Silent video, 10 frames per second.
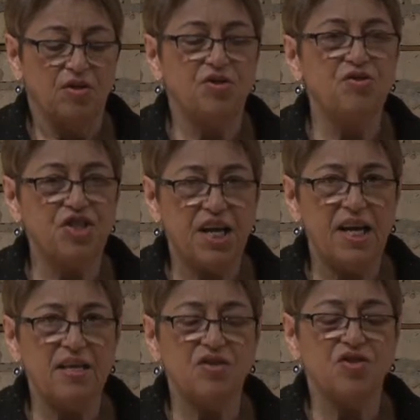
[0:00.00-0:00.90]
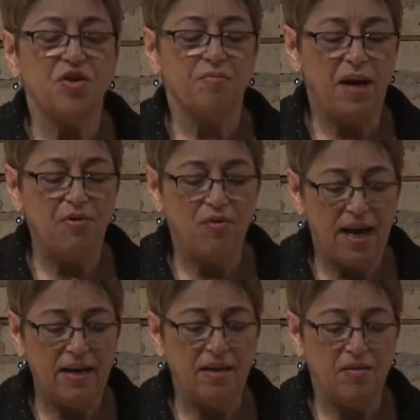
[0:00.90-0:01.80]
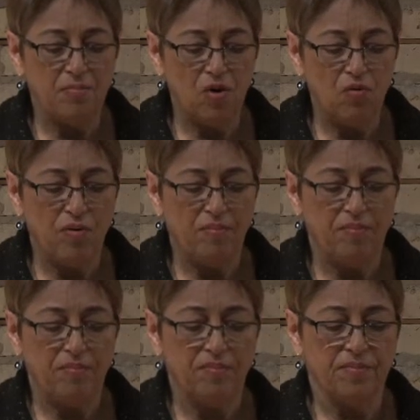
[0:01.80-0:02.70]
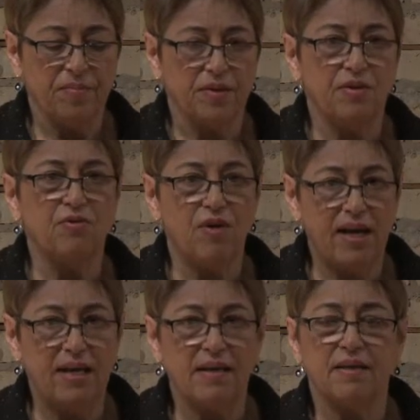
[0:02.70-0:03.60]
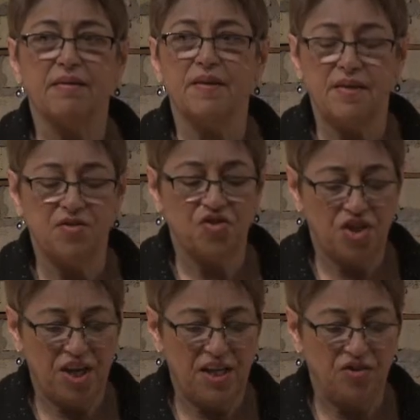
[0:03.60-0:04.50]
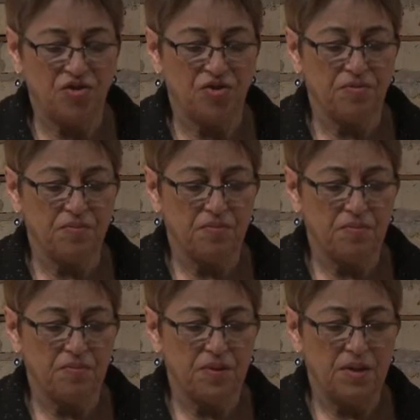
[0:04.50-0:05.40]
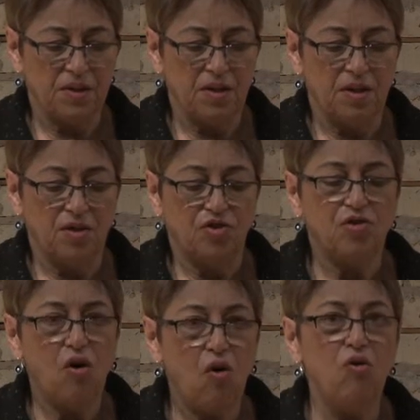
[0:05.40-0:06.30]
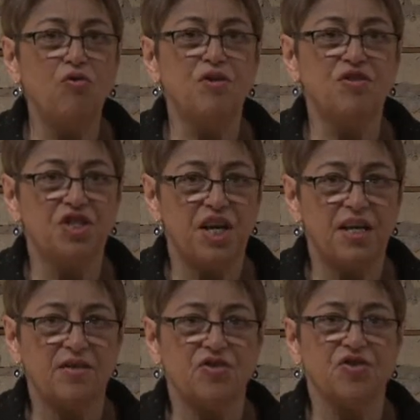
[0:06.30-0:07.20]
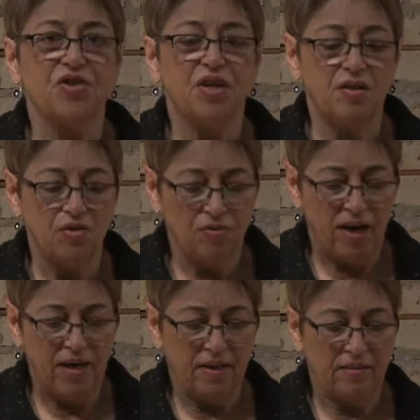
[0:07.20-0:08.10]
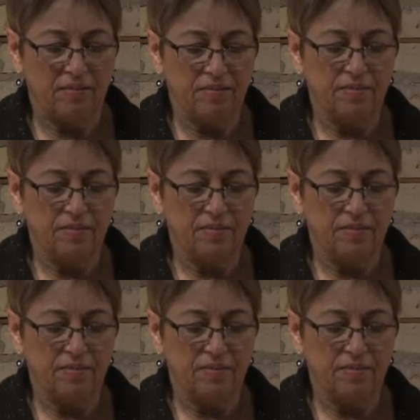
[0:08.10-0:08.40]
To change by writing the poem. The writing is change. To hold the change in the writing.